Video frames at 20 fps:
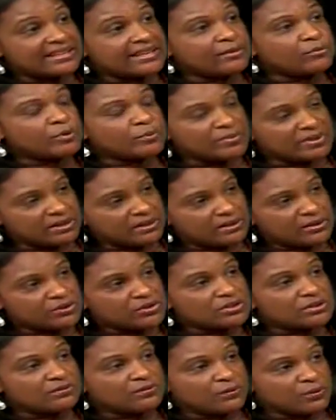that would be
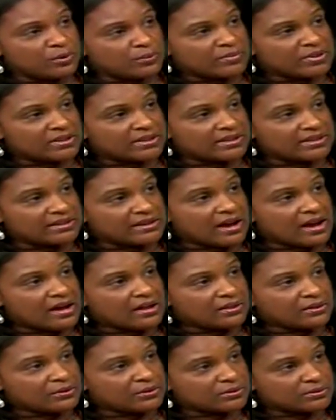close to $4 million.
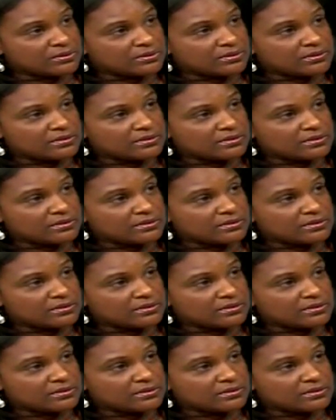Wow.